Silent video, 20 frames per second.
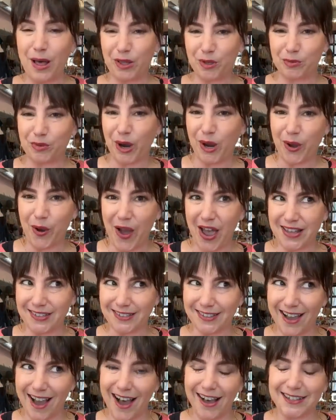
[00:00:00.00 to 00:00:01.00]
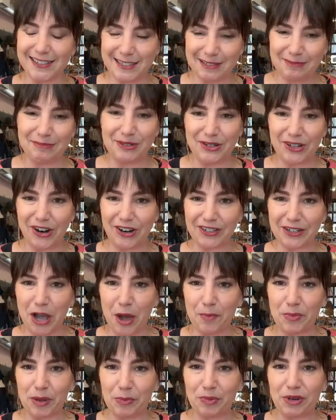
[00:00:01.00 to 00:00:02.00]
Malabrigo has an awesome new yarn
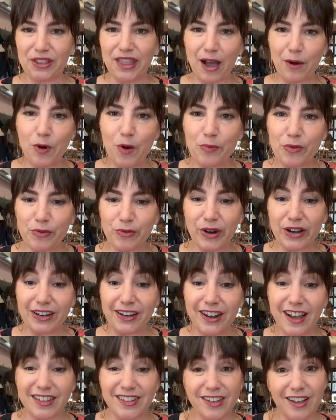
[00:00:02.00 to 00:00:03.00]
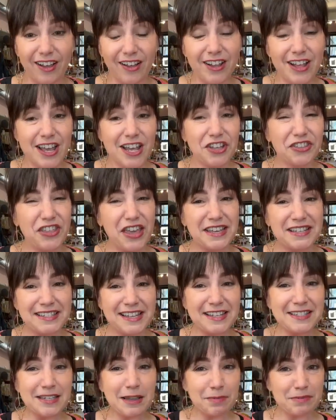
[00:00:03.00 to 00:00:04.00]
coming, but that won't be ready until, they
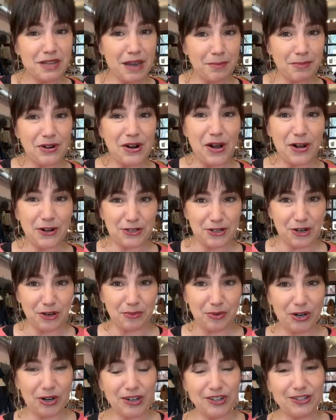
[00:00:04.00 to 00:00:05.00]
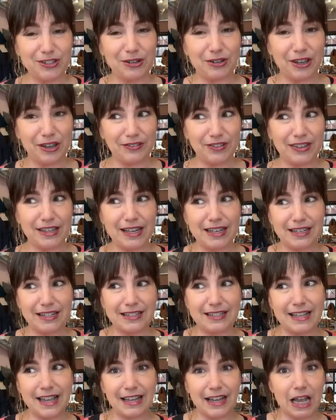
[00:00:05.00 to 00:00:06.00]
said September, October. So given that
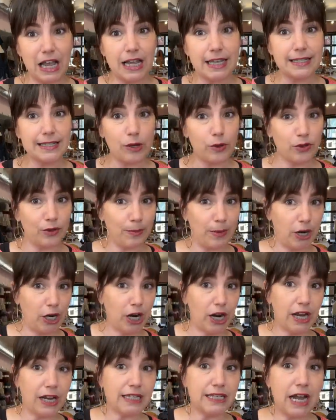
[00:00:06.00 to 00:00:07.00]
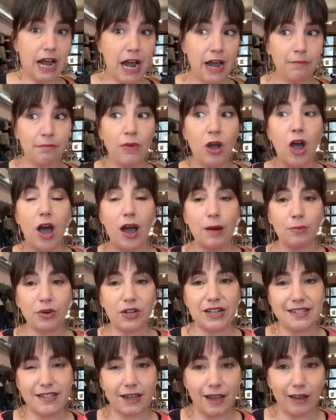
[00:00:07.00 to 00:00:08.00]
it's like South America time, I'm
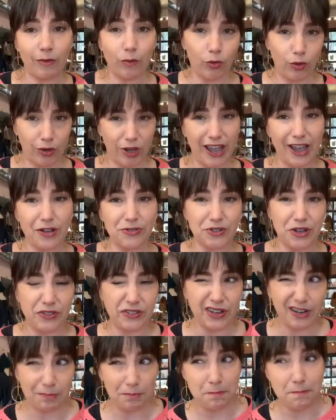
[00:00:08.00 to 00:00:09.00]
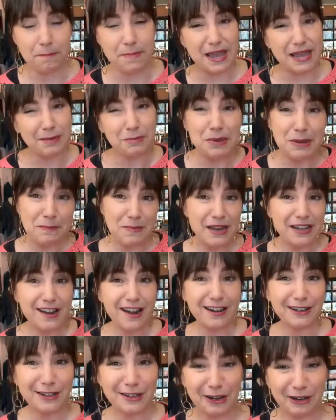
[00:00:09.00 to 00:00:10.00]
going to say we'll count on that maybe
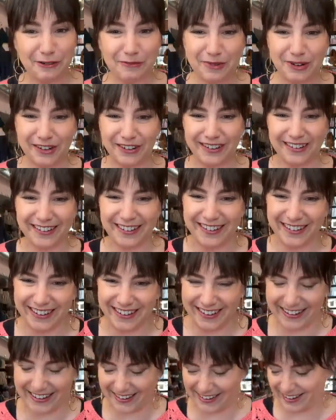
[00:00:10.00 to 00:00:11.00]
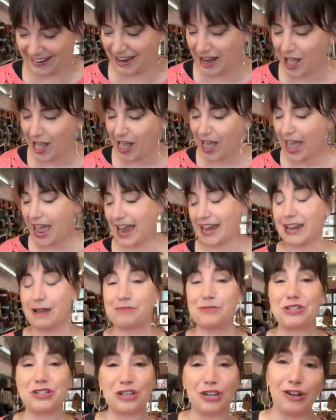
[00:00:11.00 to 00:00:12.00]
mid-October. And
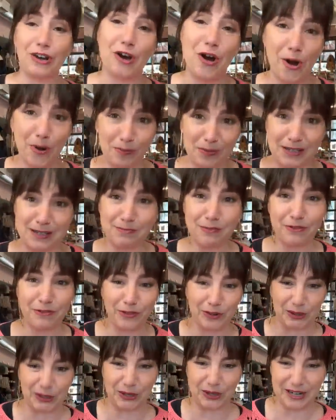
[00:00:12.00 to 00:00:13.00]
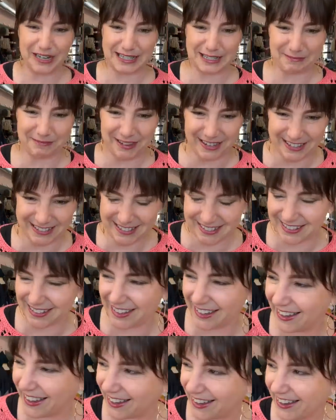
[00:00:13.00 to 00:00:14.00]
I'm just going to hope it's before
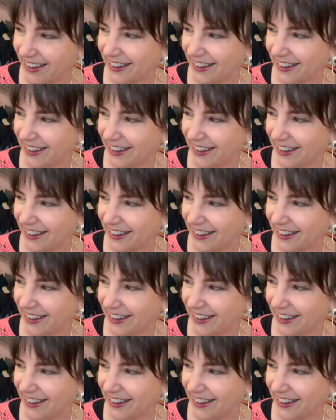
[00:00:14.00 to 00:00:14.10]
Christmas.